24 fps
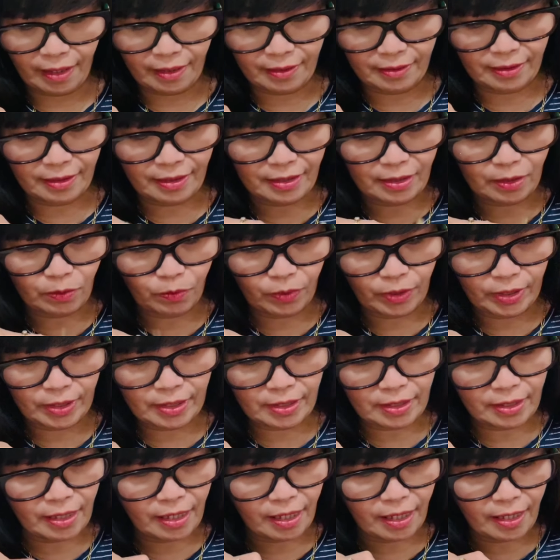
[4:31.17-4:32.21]
this
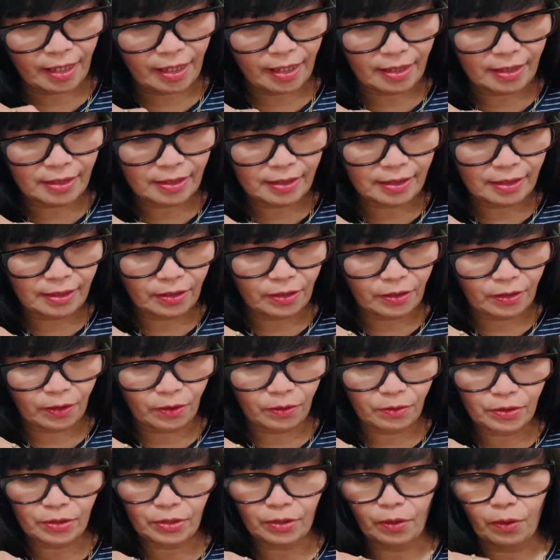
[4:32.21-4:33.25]
one's nice,
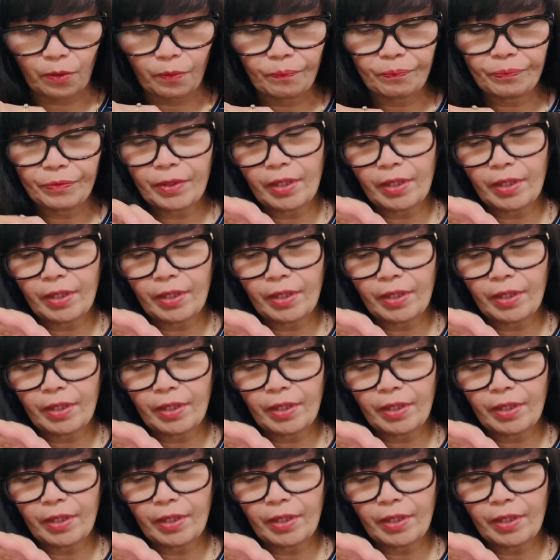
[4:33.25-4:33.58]
so